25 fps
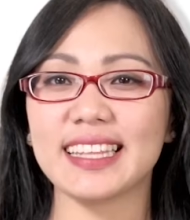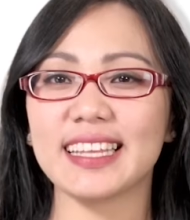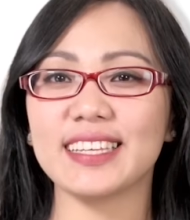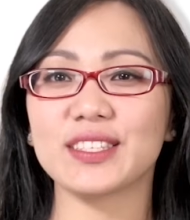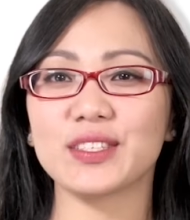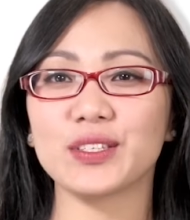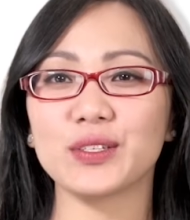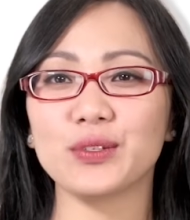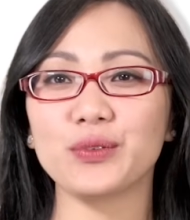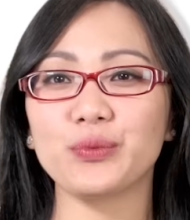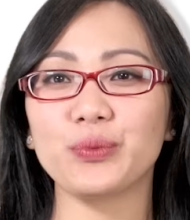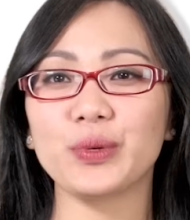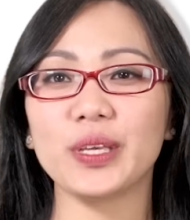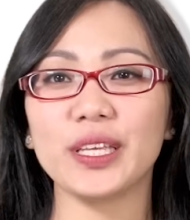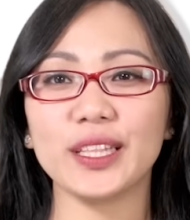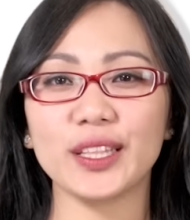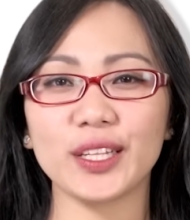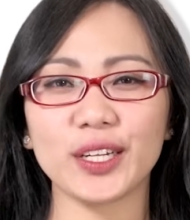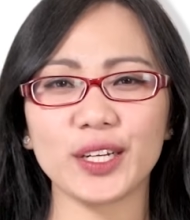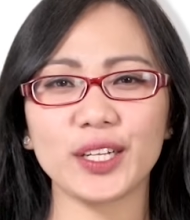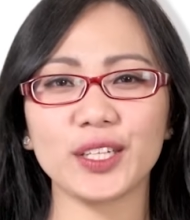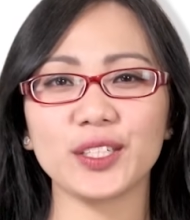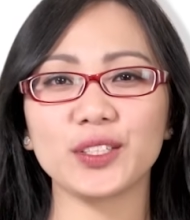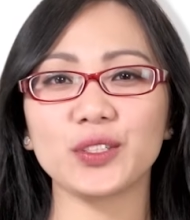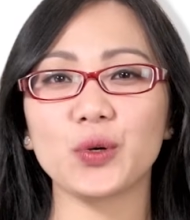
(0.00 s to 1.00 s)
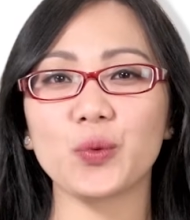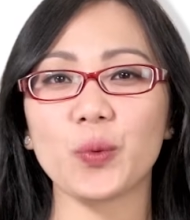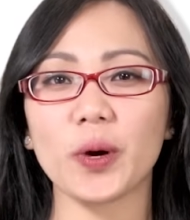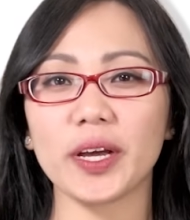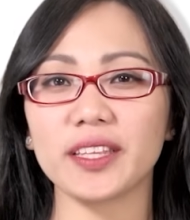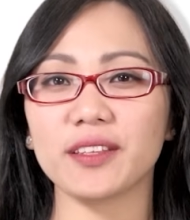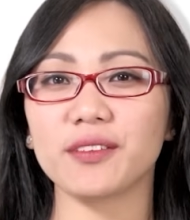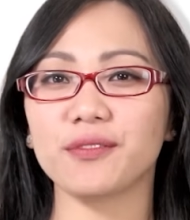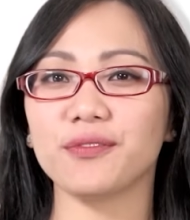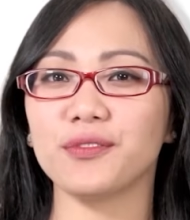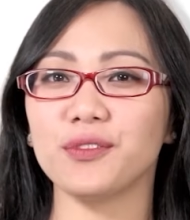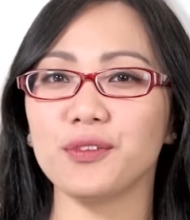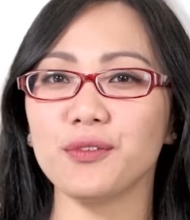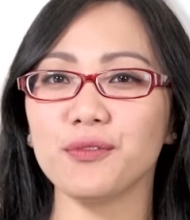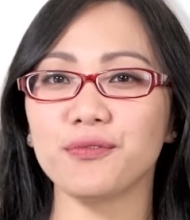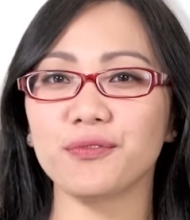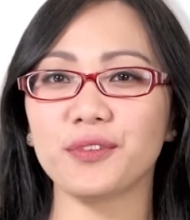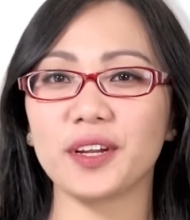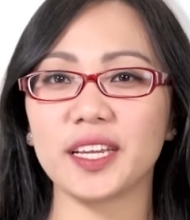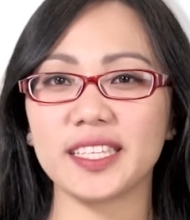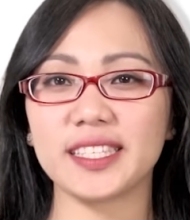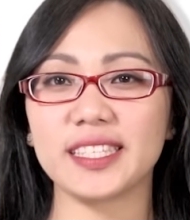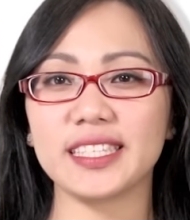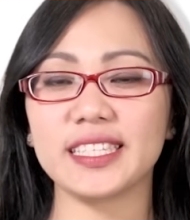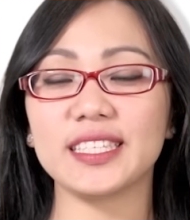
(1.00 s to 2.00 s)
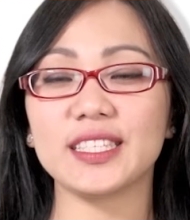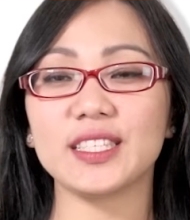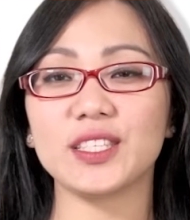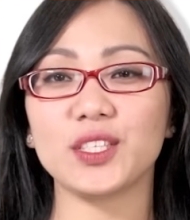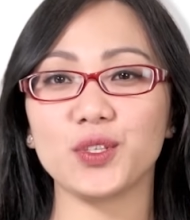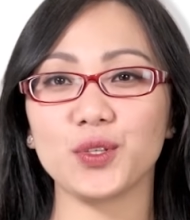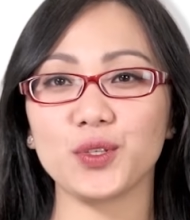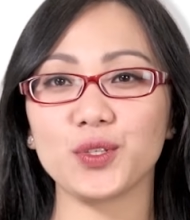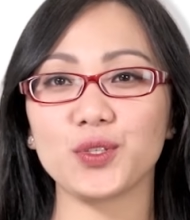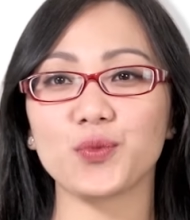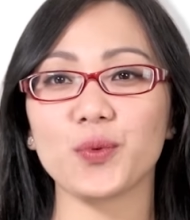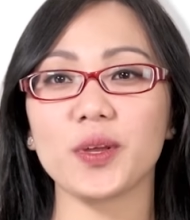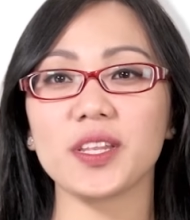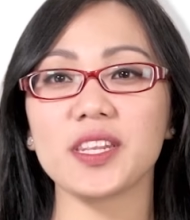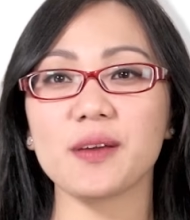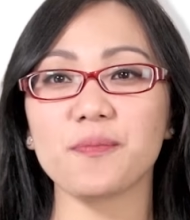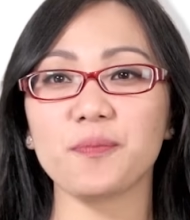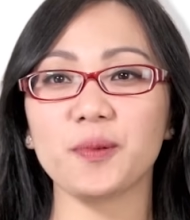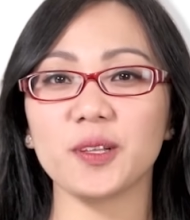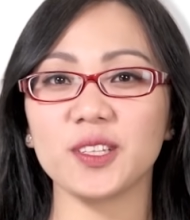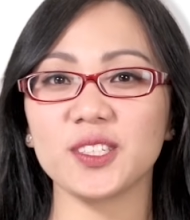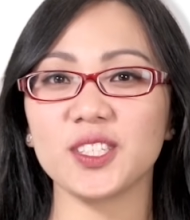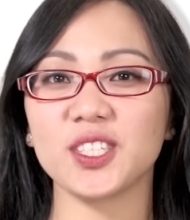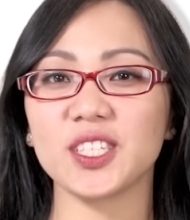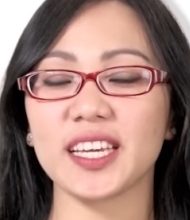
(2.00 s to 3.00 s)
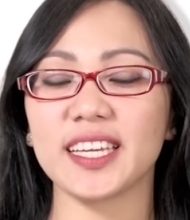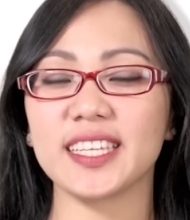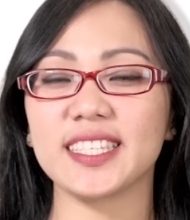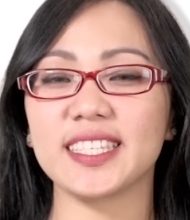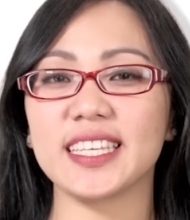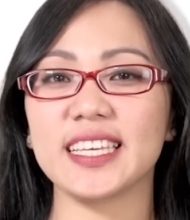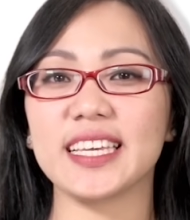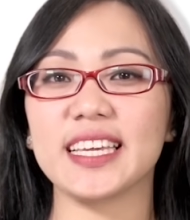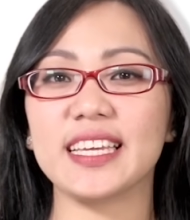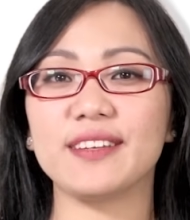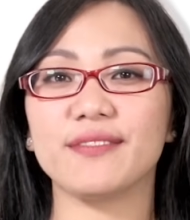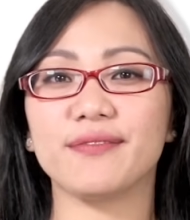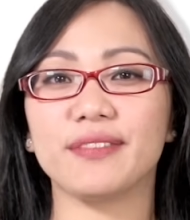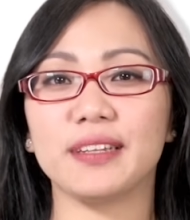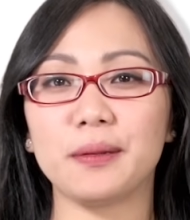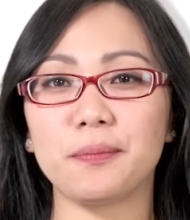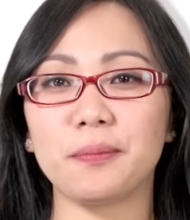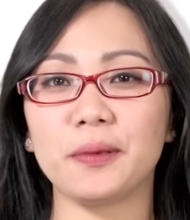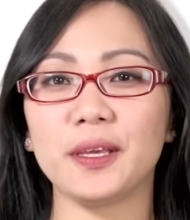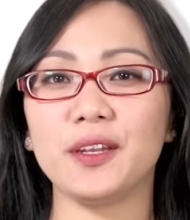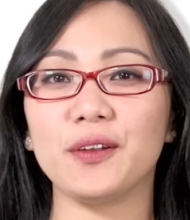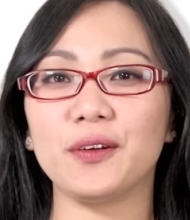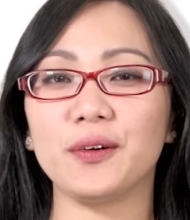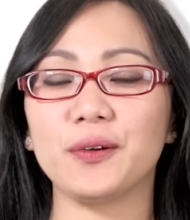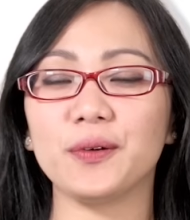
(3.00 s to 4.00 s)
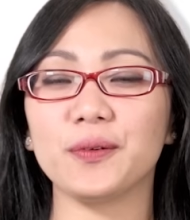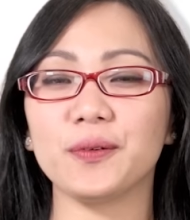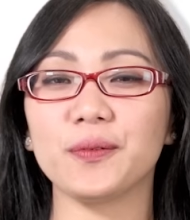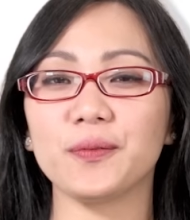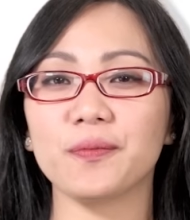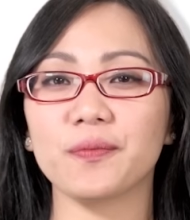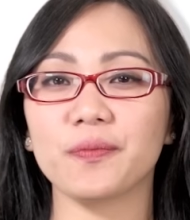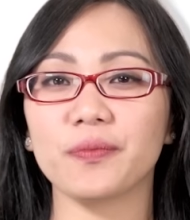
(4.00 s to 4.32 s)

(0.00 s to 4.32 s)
lesson, we learned quite a few phrases used when apologizing in Filipino.